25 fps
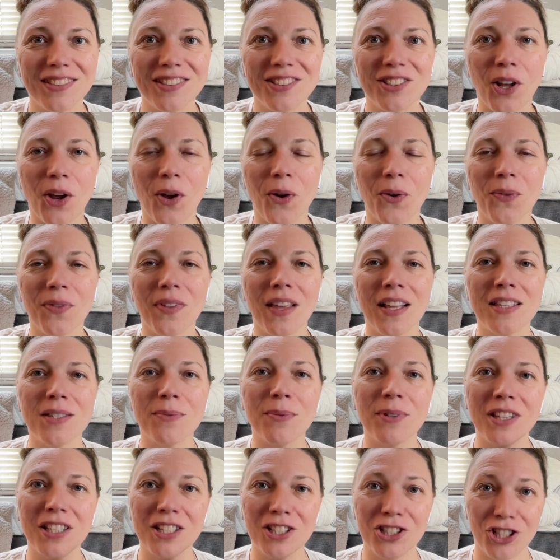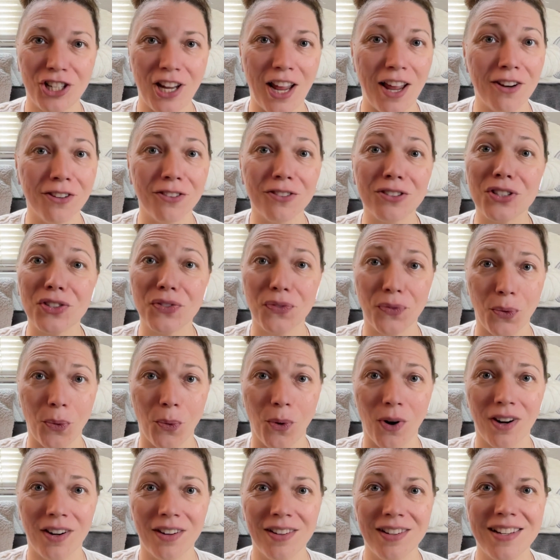So that's what this channel is
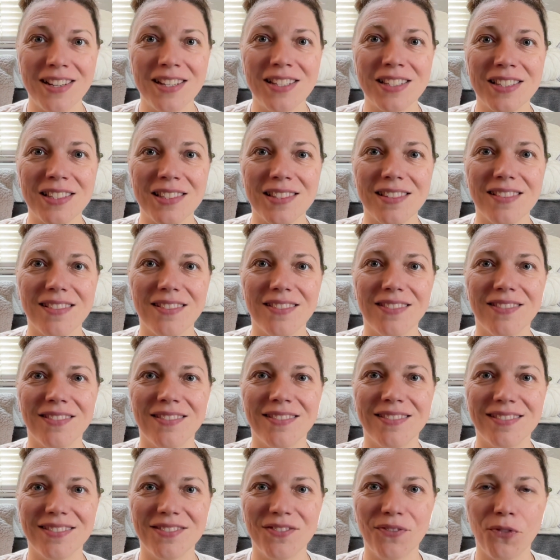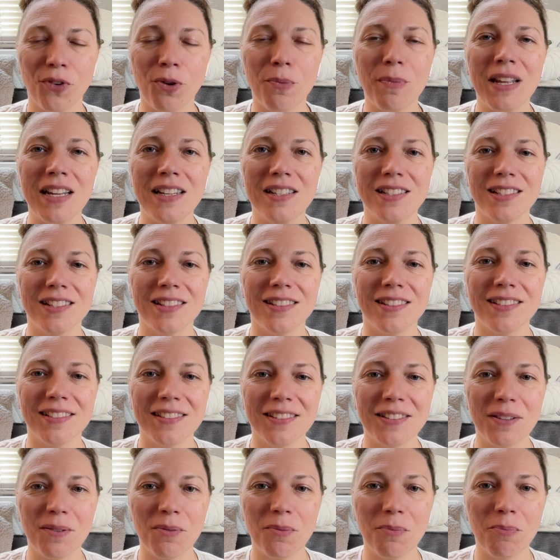for me
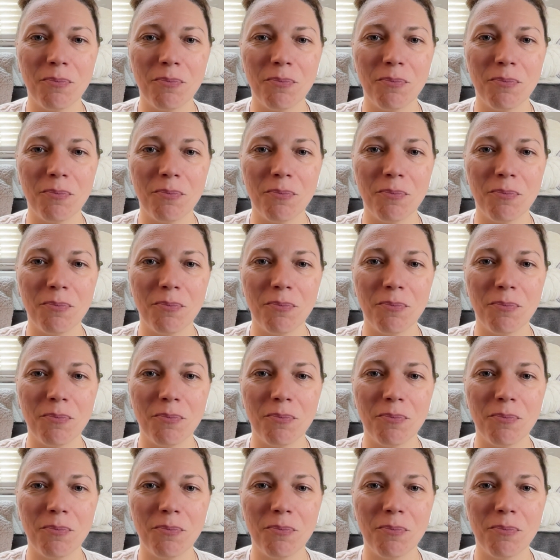to